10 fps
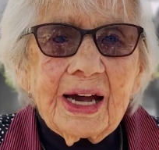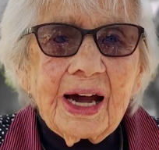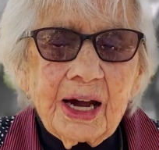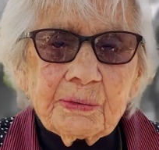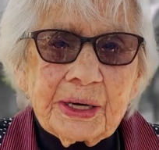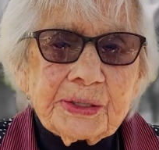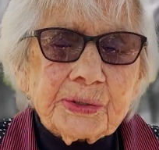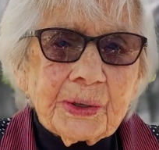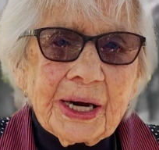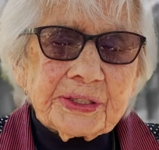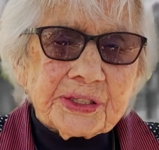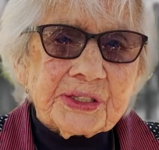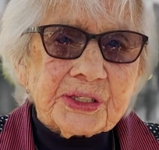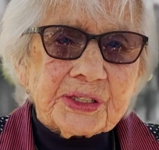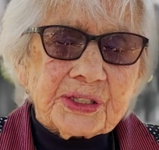I went away to
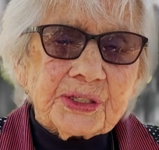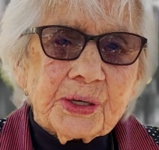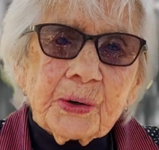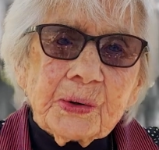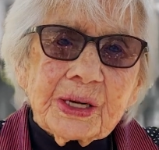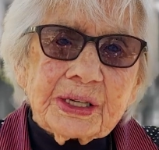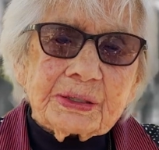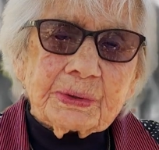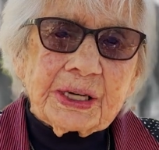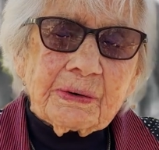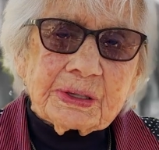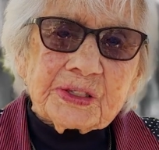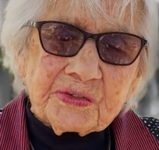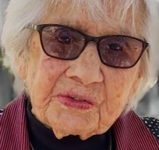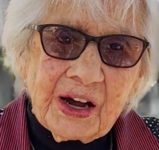school when I
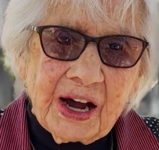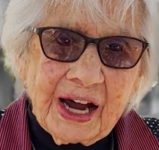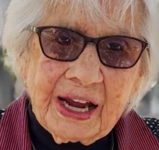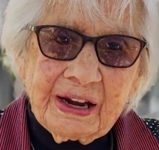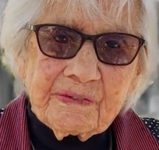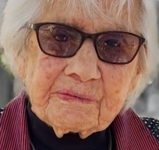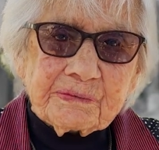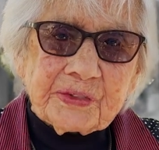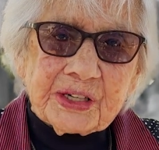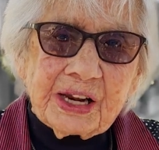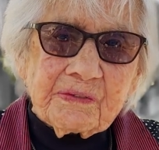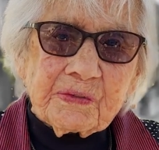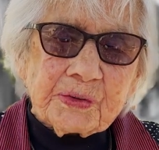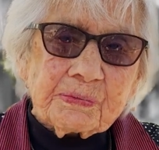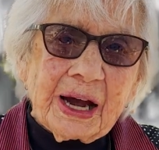was 5 to live
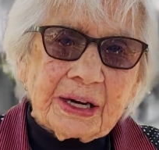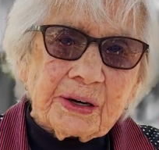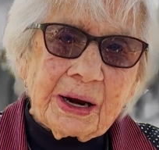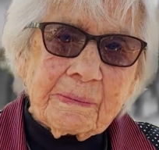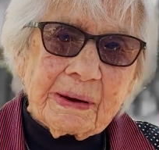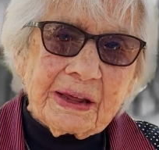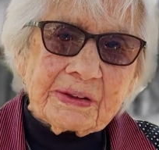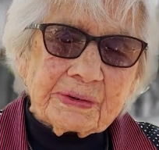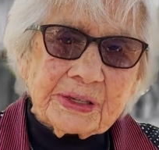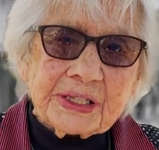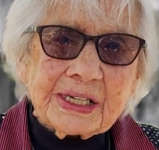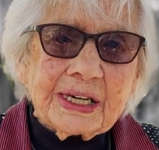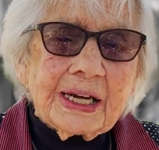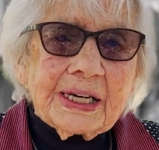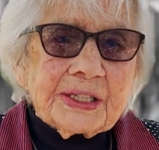with my grandmother
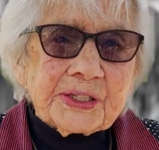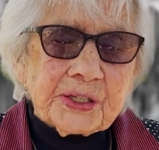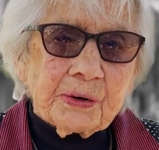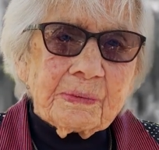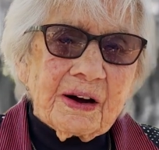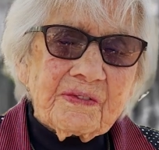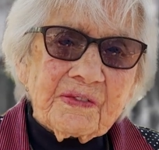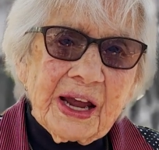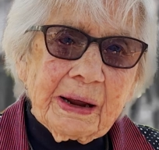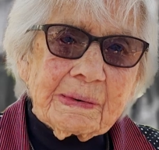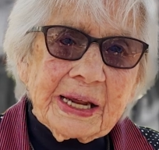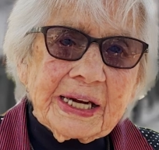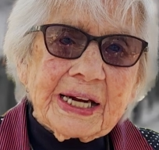until my family